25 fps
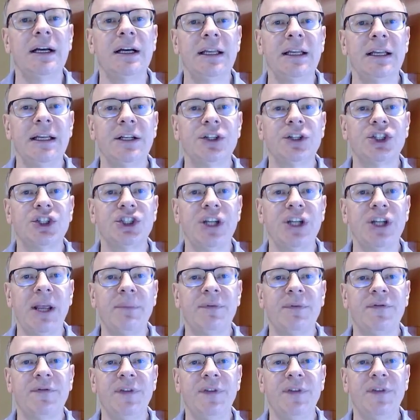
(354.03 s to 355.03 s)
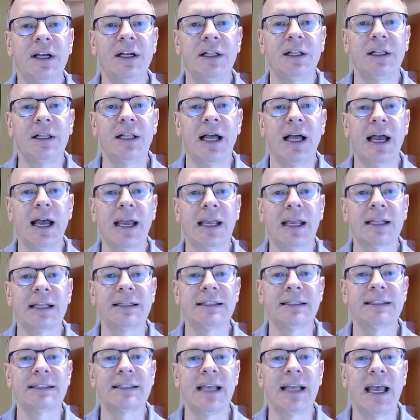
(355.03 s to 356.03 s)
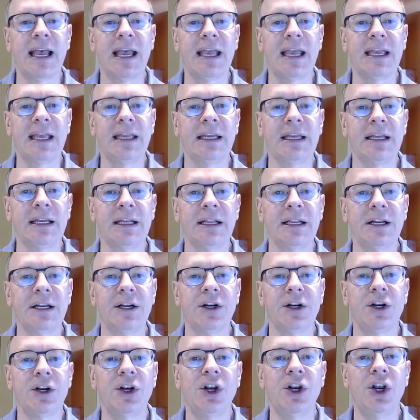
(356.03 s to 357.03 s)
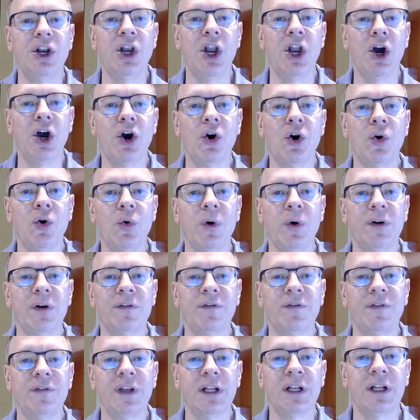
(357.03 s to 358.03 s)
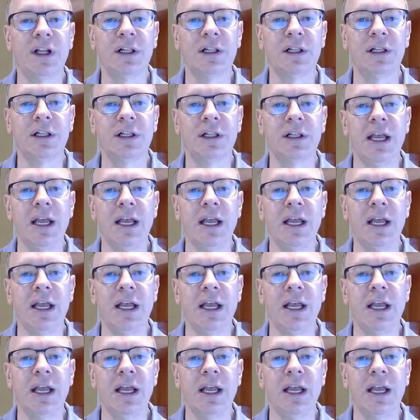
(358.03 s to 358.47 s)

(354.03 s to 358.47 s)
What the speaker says: in shape fill, I can say no fill.